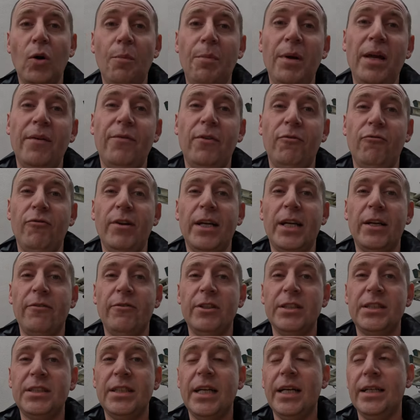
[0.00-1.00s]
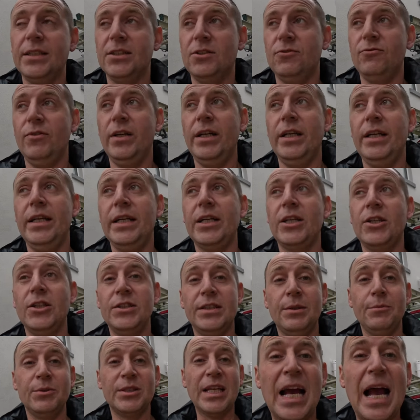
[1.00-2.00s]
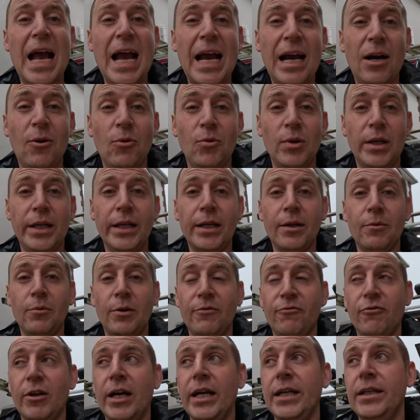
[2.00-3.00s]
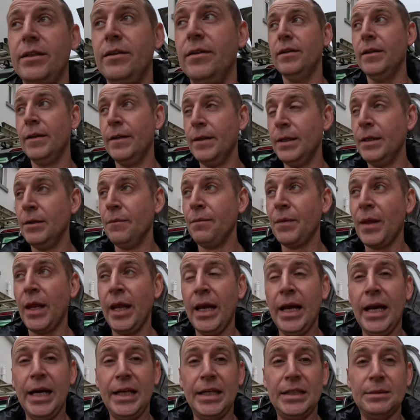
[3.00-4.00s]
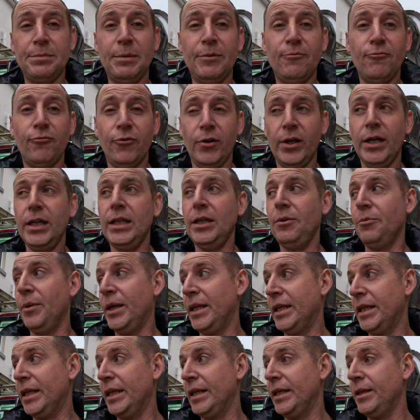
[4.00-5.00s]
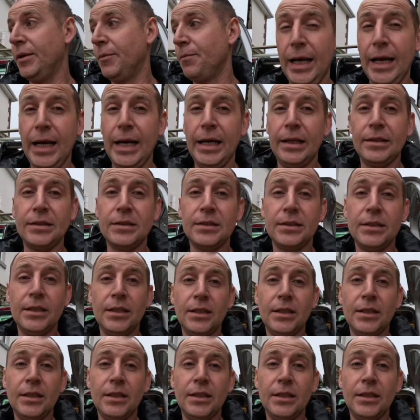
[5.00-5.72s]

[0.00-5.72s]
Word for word: a bit of a rigorous test really, because it was howling with rain and it's been really windy. And